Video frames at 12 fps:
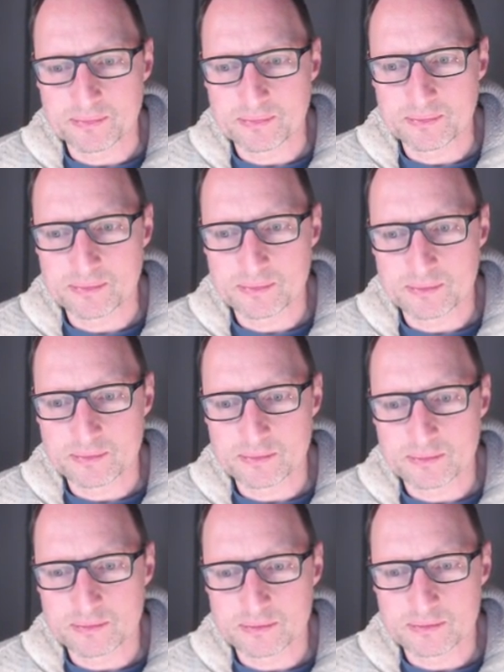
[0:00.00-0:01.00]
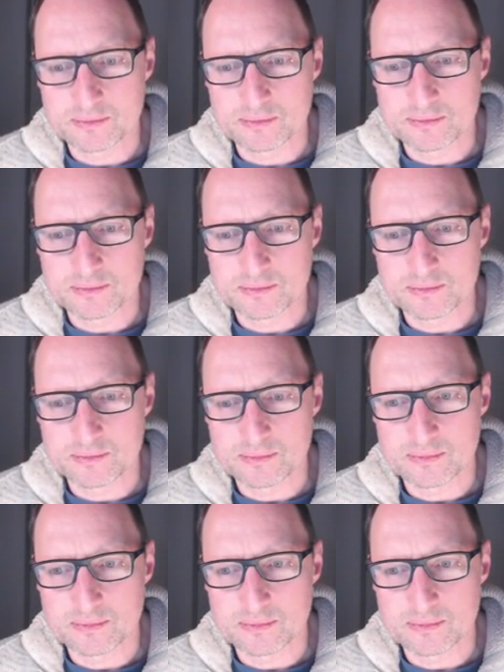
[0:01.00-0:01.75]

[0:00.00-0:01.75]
(silence)